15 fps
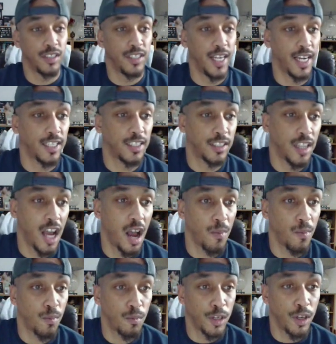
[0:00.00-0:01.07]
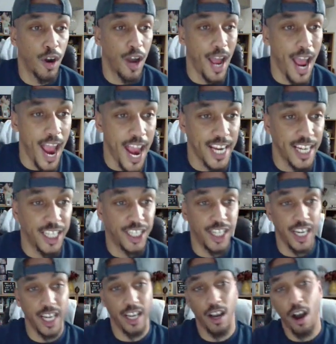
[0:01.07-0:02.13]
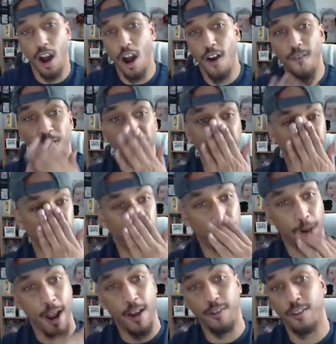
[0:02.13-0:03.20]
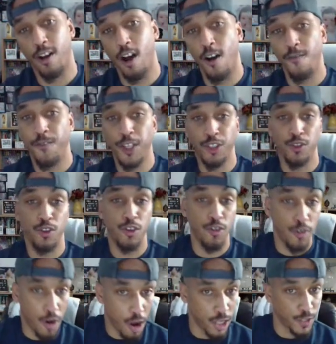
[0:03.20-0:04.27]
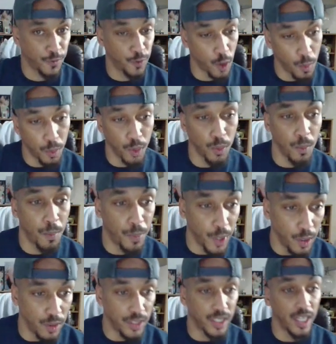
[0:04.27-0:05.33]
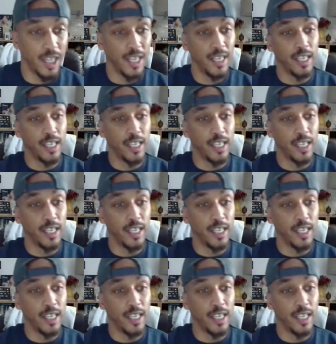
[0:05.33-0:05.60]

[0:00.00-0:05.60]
Next up, we got AG, artificial ground, artificial grass football boots.